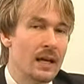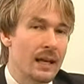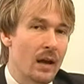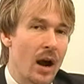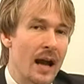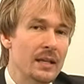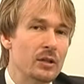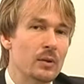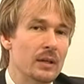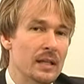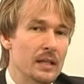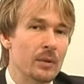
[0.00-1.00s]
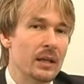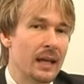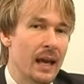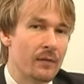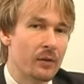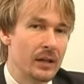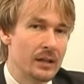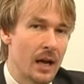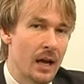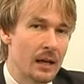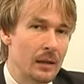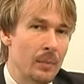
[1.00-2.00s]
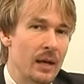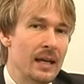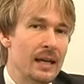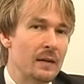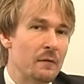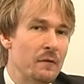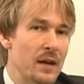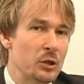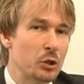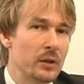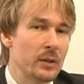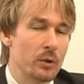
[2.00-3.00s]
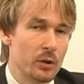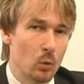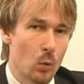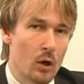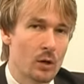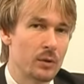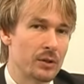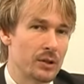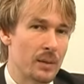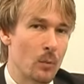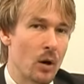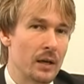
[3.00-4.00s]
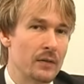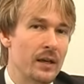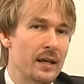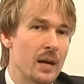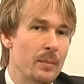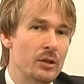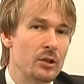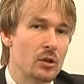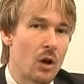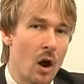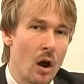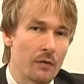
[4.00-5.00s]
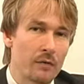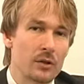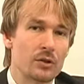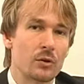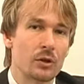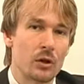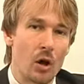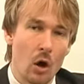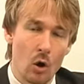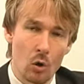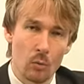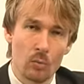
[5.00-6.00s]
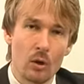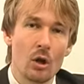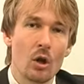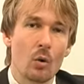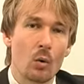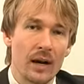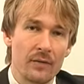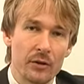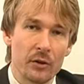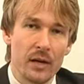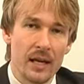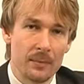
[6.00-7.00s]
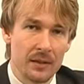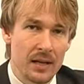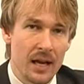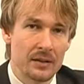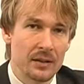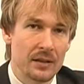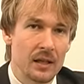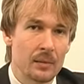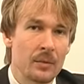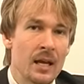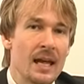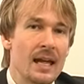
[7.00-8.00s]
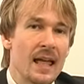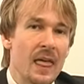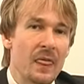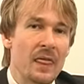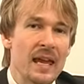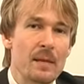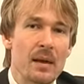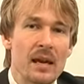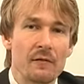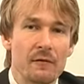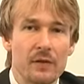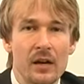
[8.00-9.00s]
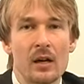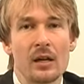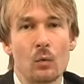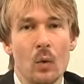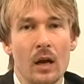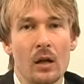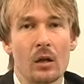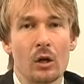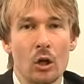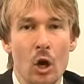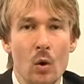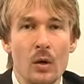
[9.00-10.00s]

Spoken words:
Now, I do a deepening every time. Eventually, when you work with someone, if they come into your office or your home, wherever you're hypnotizing them, they may very well go